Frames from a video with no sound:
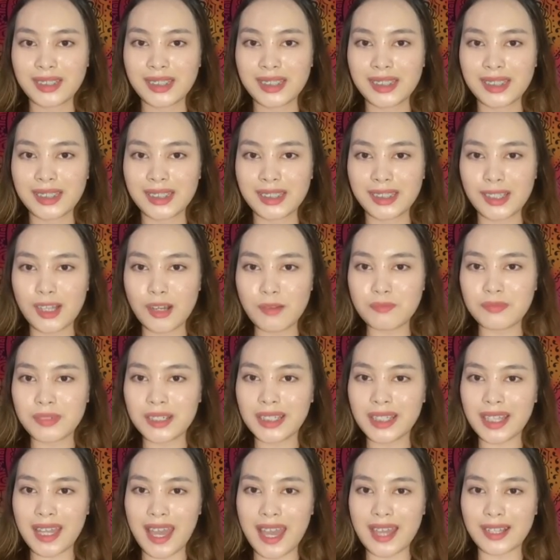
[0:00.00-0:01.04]
The
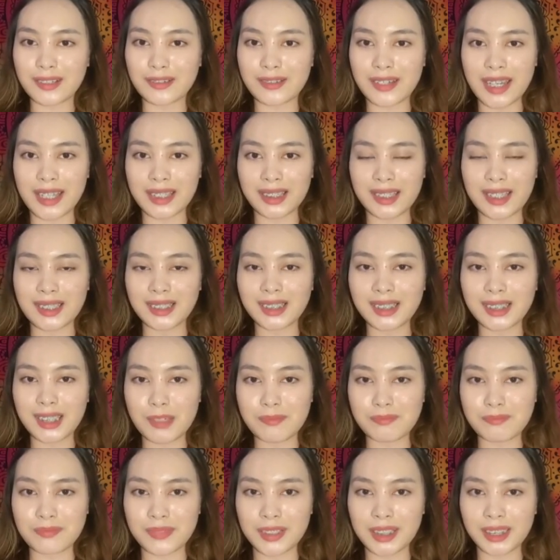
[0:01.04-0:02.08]
open and quiet
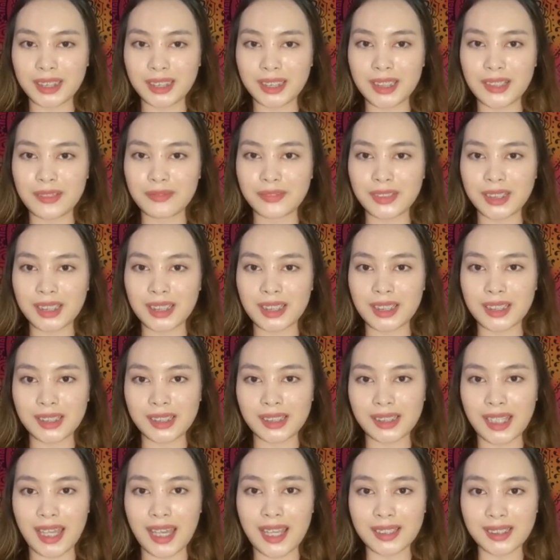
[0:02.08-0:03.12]
landscape preserves a
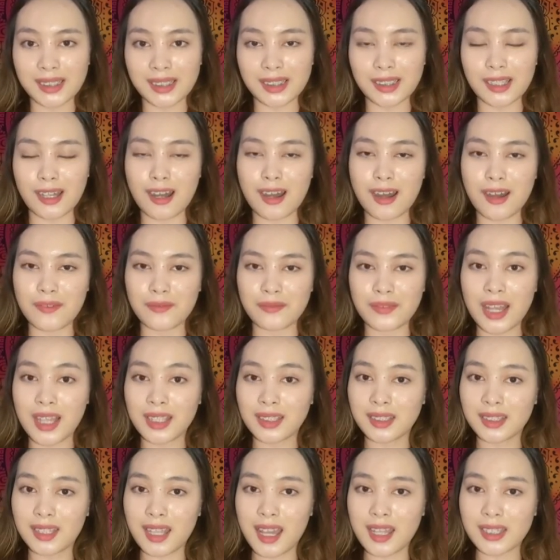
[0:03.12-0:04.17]
sense of
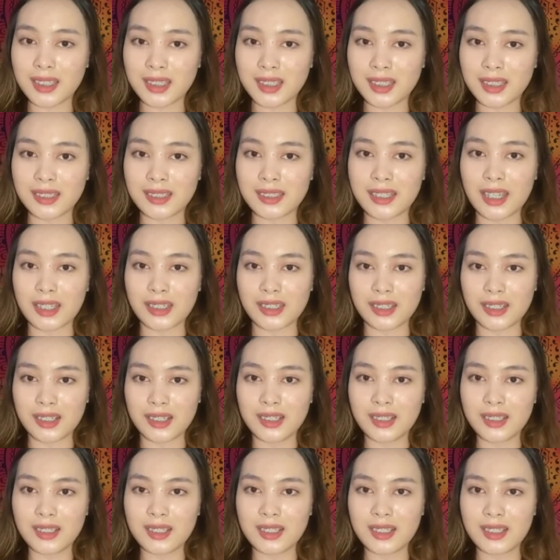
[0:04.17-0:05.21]
untouched
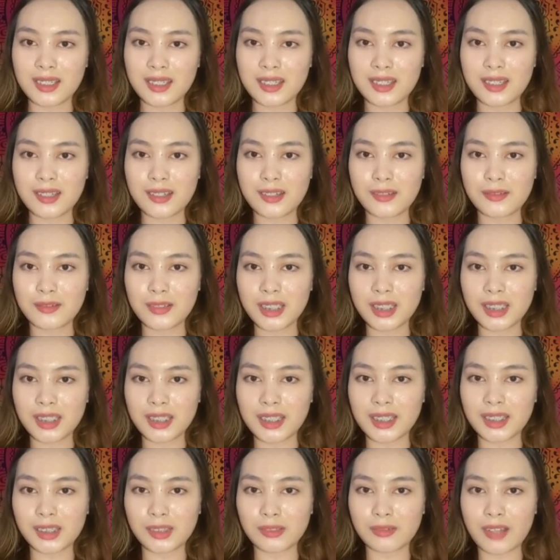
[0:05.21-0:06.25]
nature, which
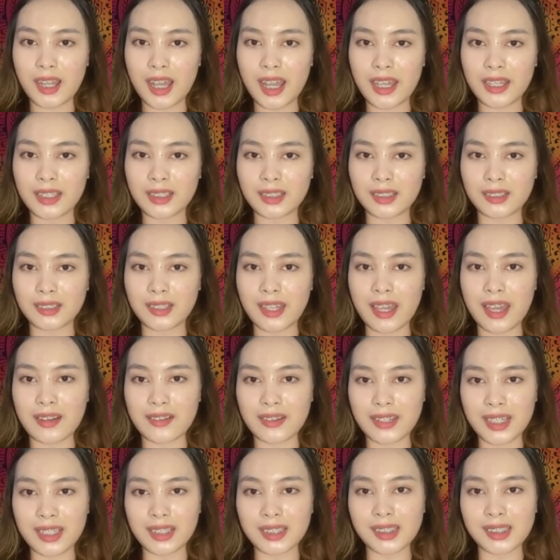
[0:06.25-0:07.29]
is why the
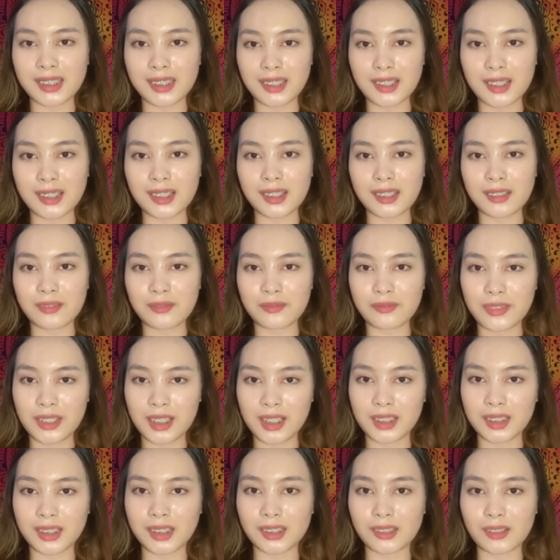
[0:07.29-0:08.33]
area still
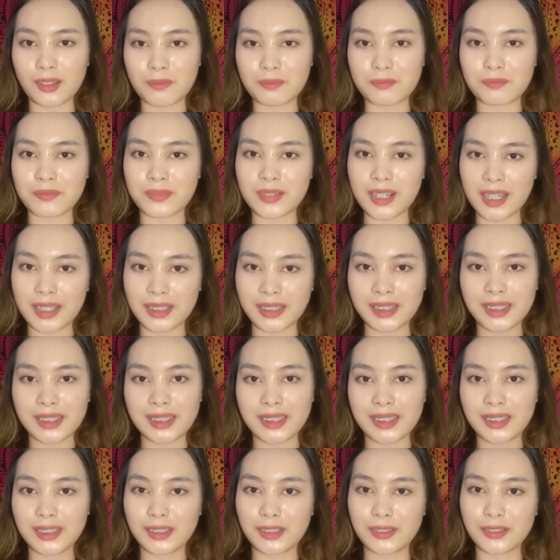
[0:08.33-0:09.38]
feels so
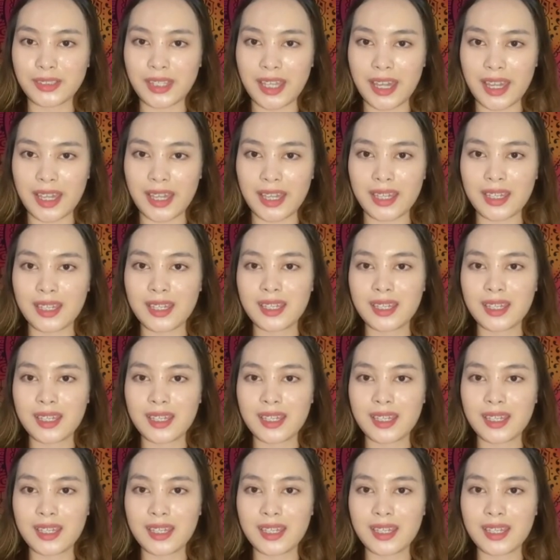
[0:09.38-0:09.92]
pristine today.